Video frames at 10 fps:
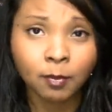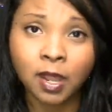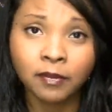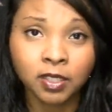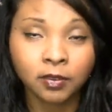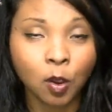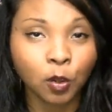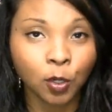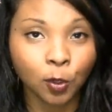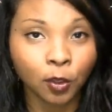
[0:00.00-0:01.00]
benefits of
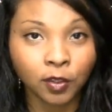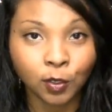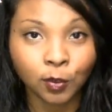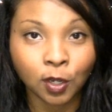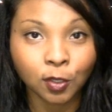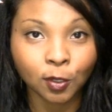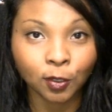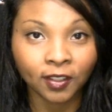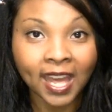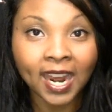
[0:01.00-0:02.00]
coconut oil, then you can also
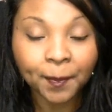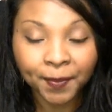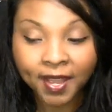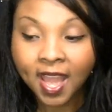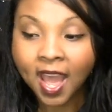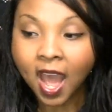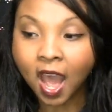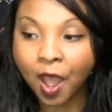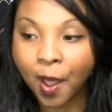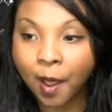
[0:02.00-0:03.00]
look that up.
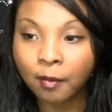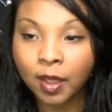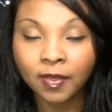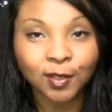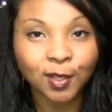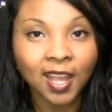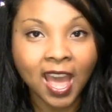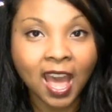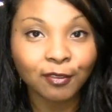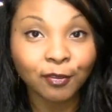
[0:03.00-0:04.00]
Um, and that's all I
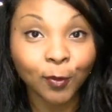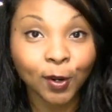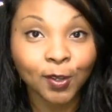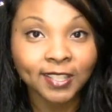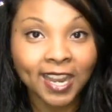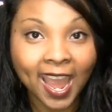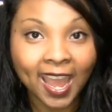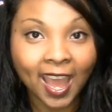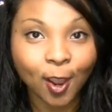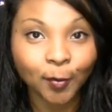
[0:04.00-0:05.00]
have for you
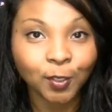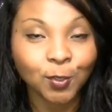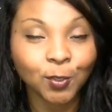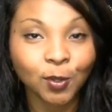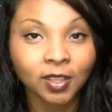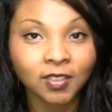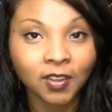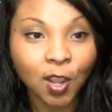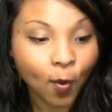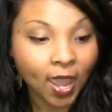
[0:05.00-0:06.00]
today. I hope that you enjoyed this
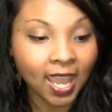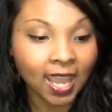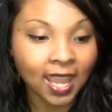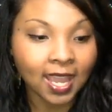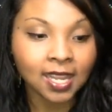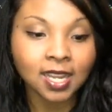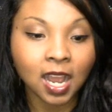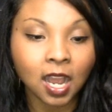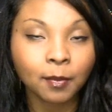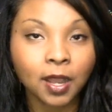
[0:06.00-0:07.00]
video, and
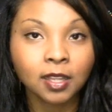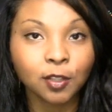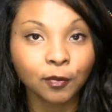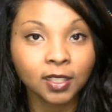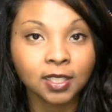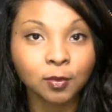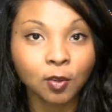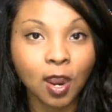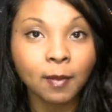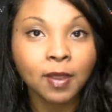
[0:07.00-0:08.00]
um, don't forget to
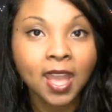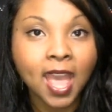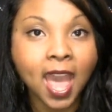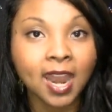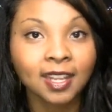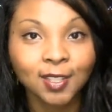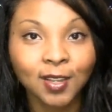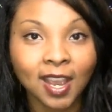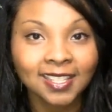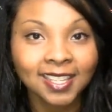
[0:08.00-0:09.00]
subscribe, and I'll
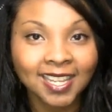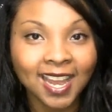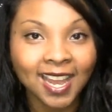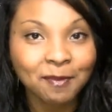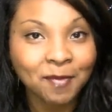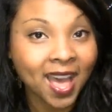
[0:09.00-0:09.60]
see you guys next time.